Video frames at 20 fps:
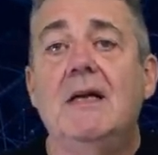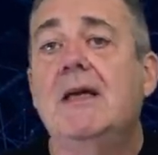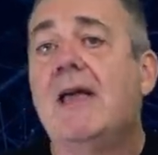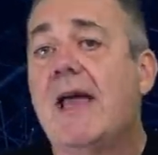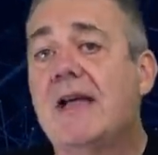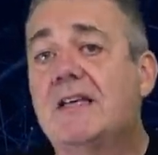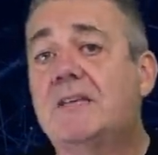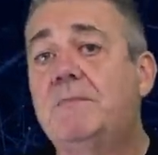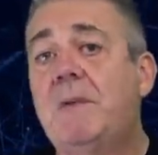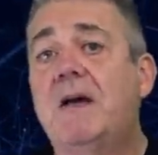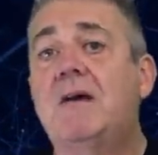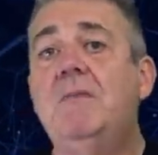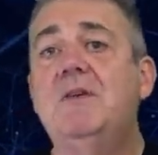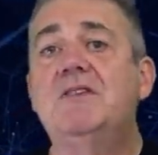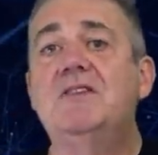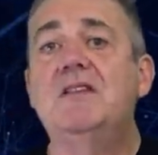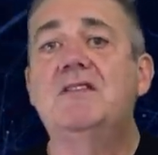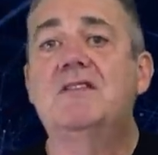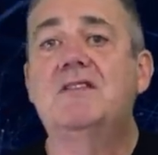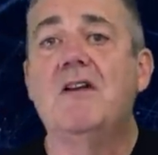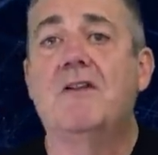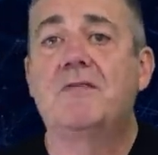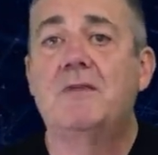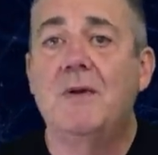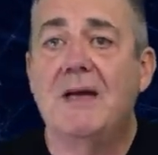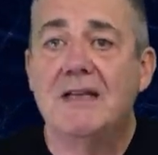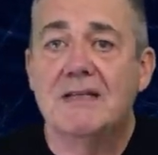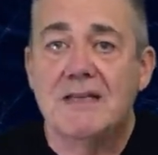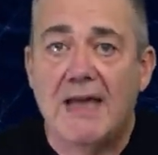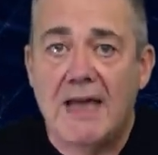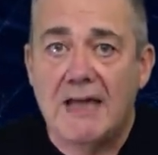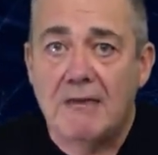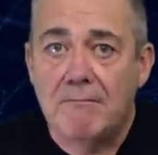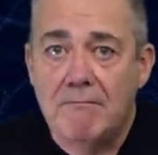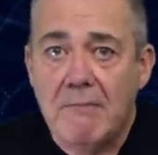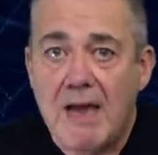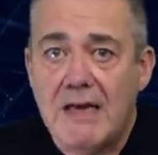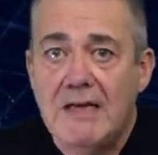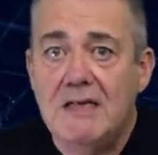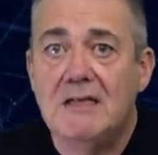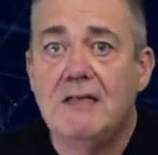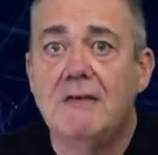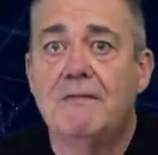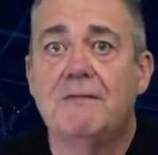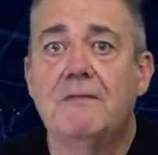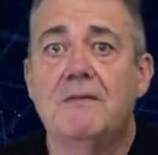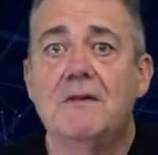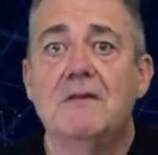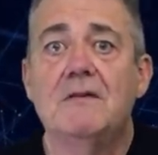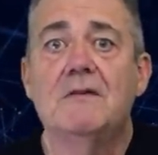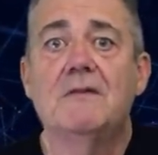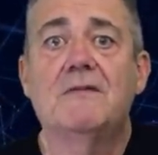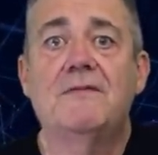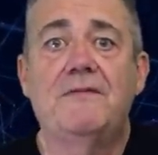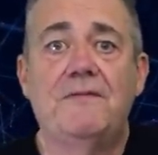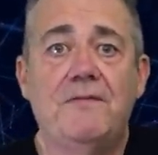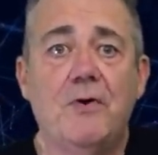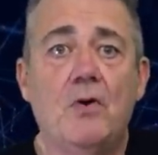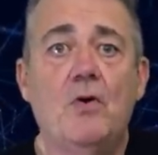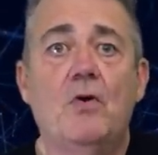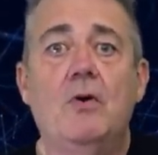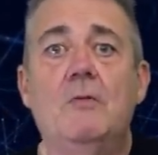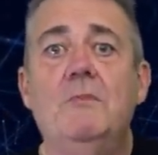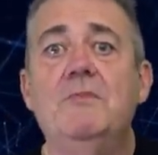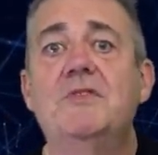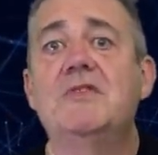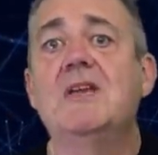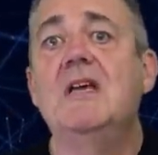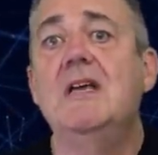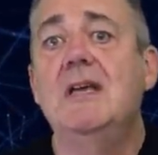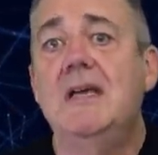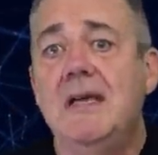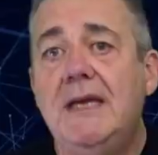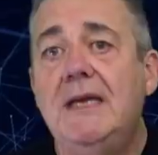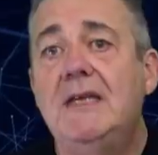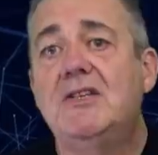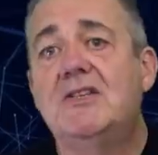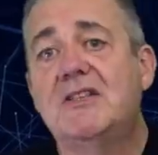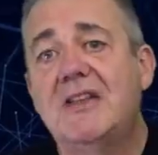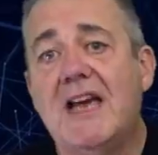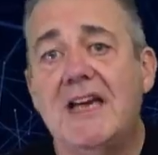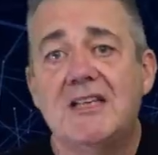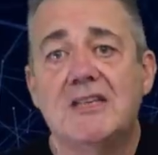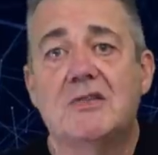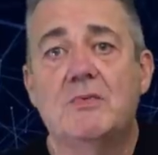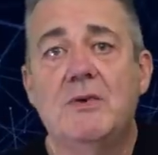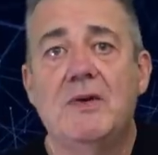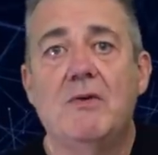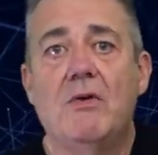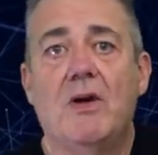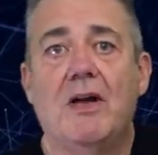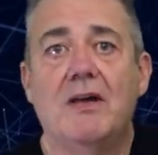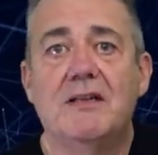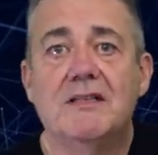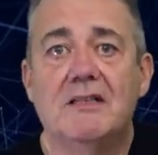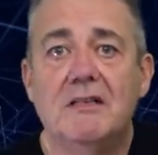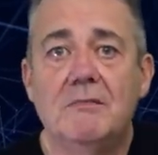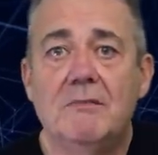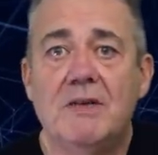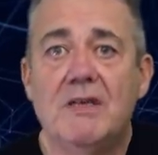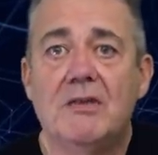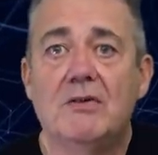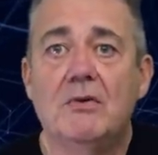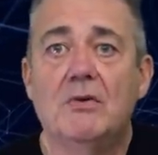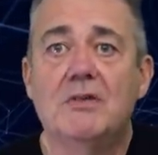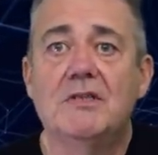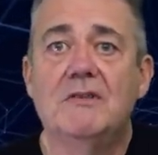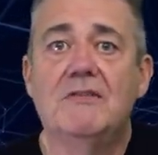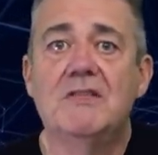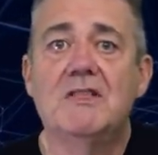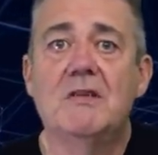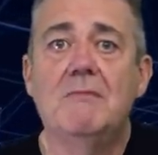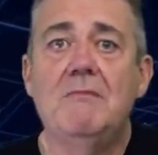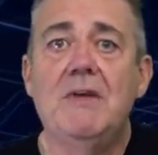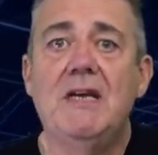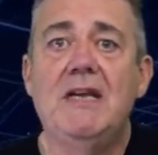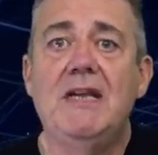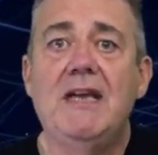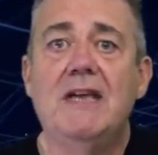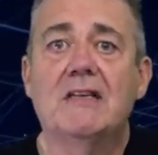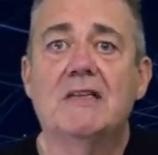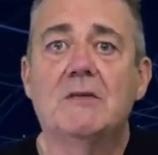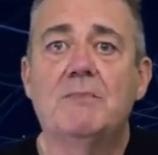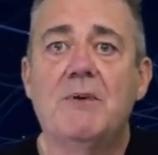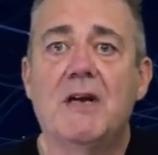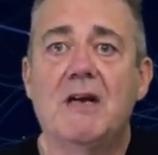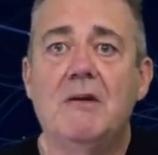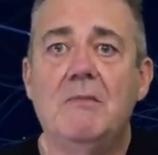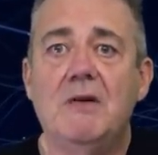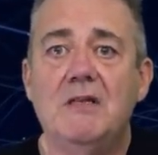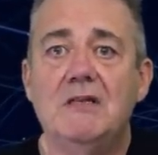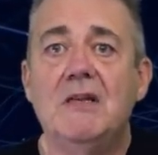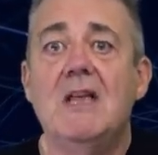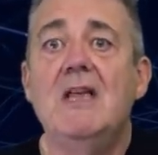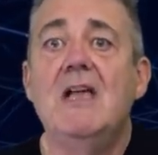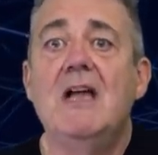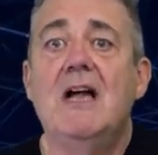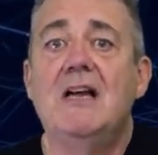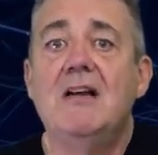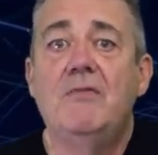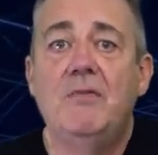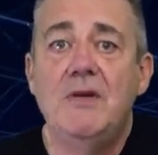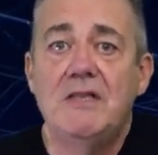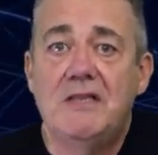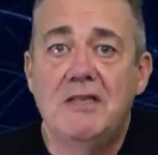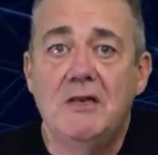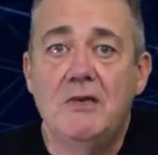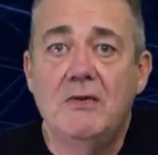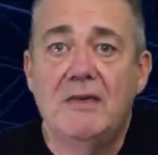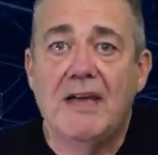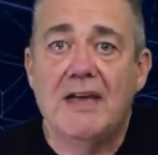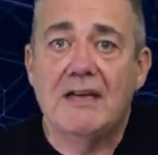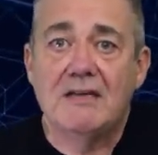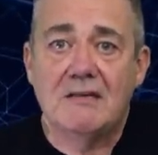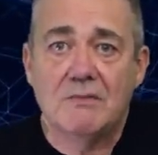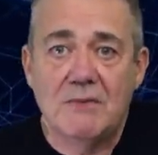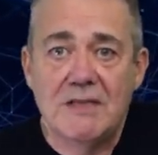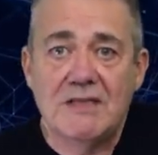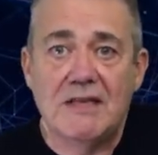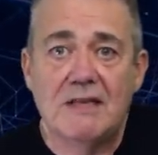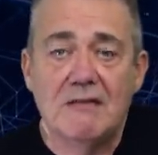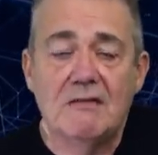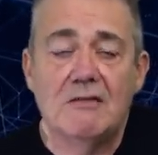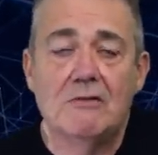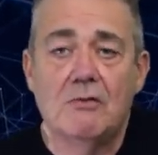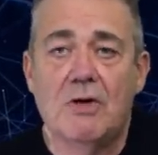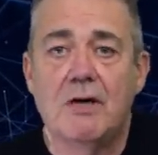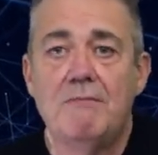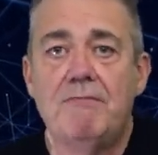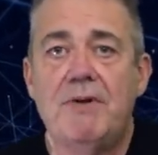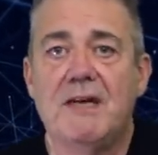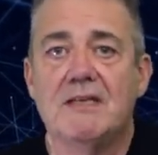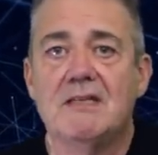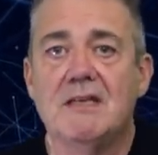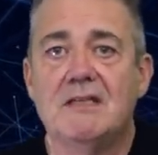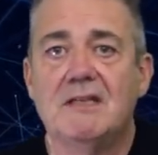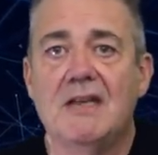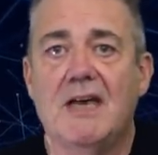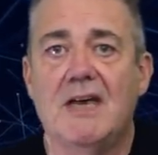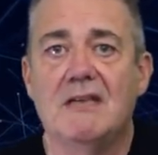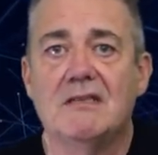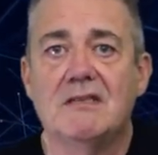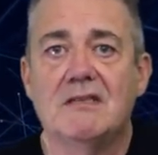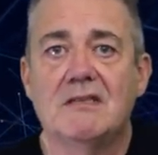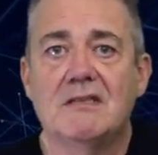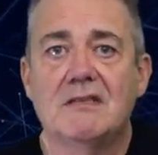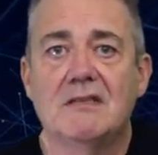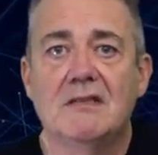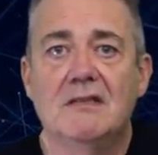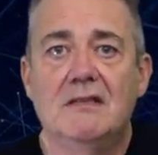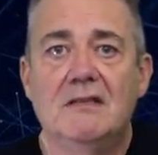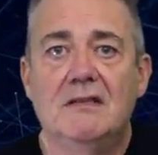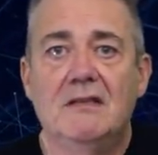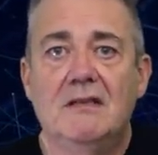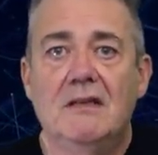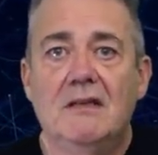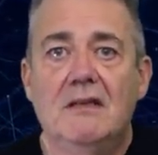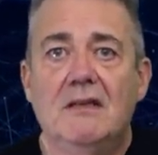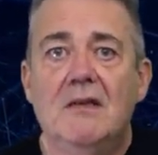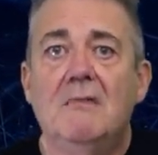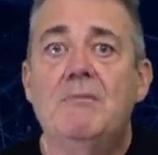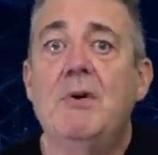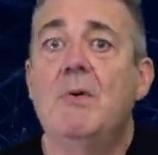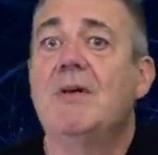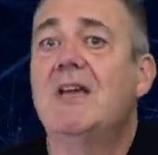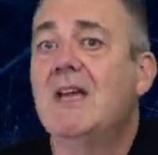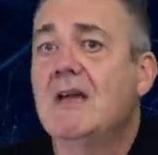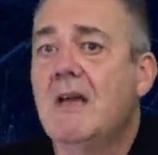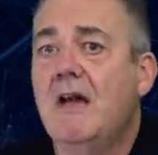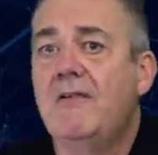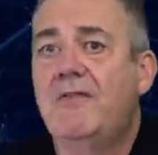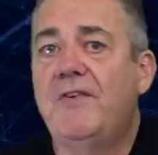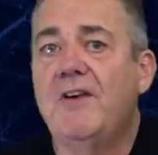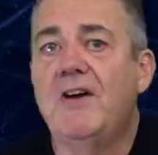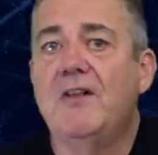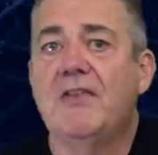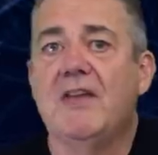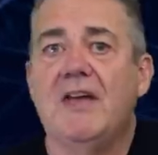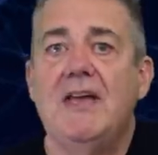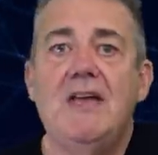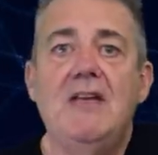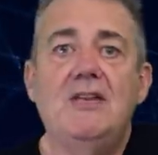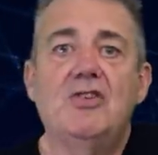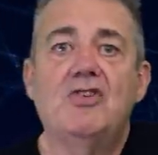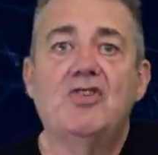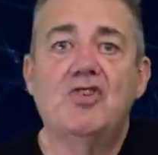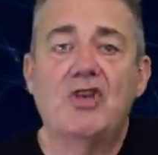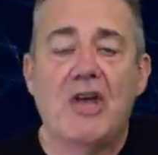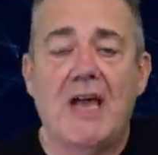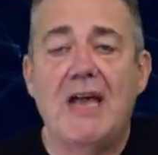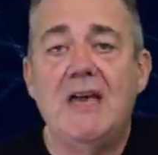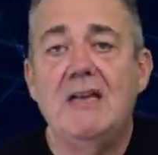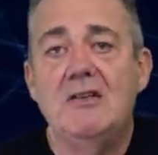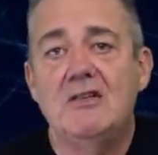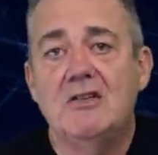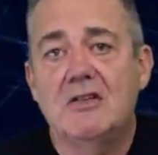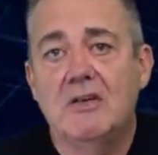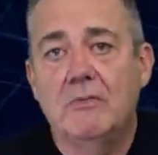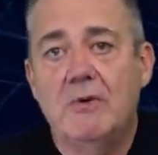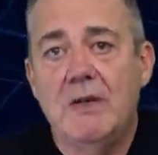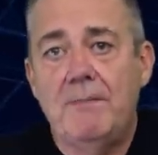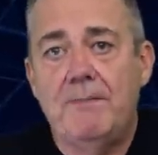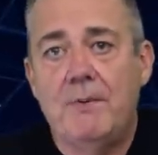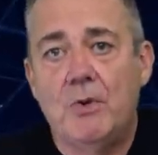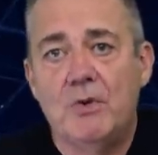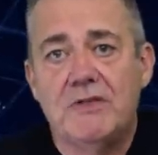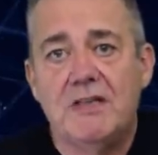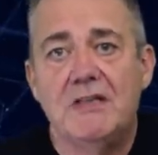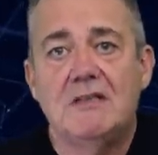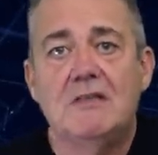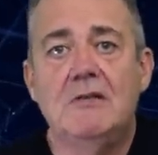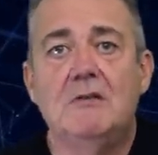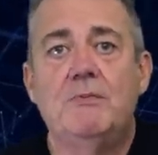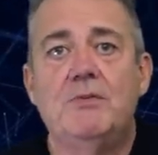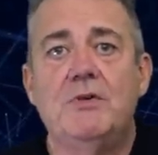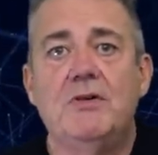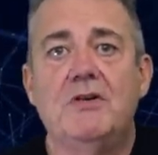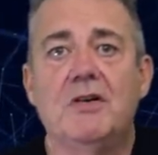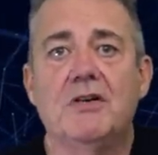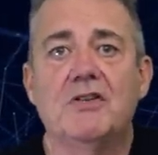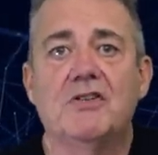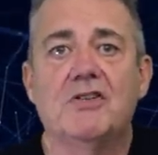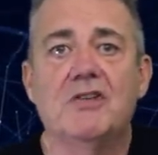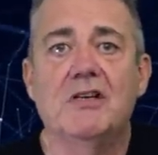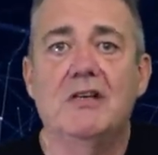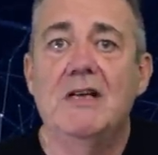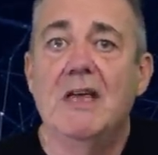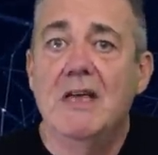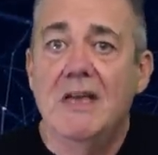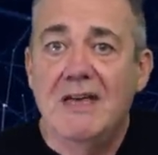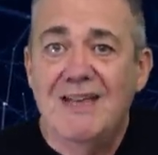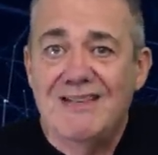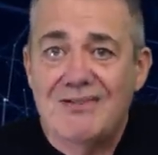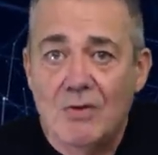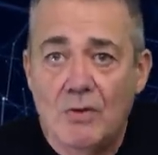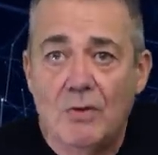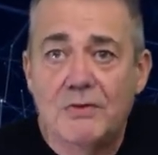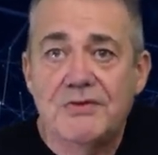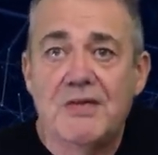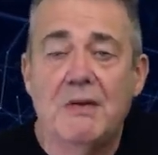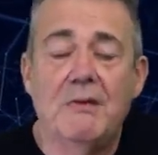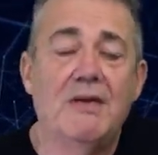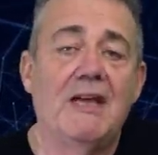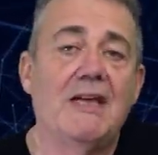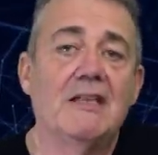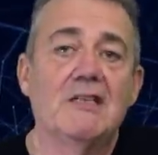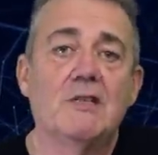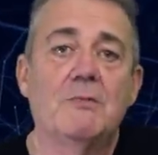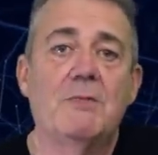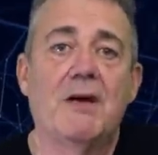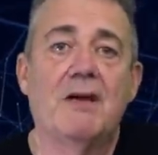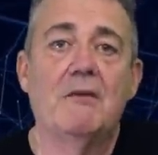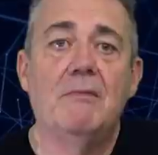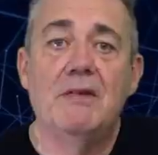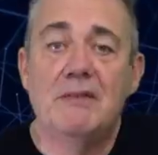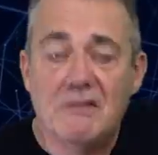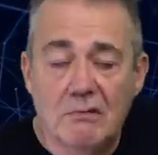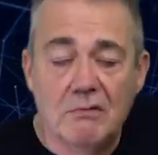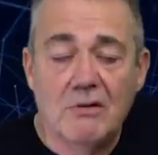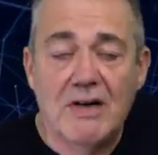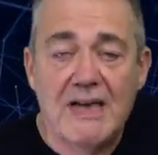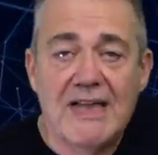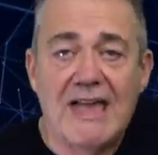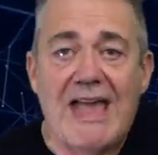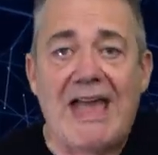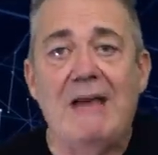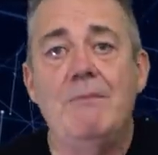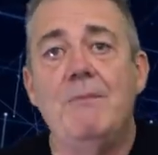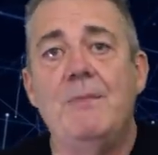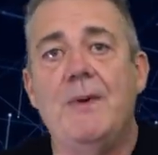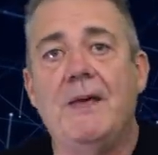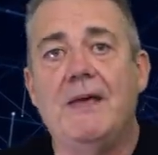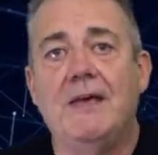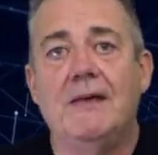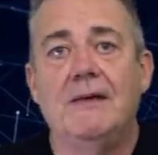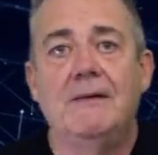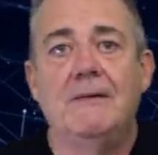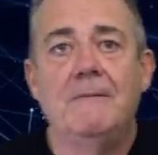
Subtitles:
Experiments in software take many different forms. Each test we write can be thought of as a mini experiment, and if we do that, we tend to write better tests. But we can go further. Each change that we put into production is also an experiment, or it can be.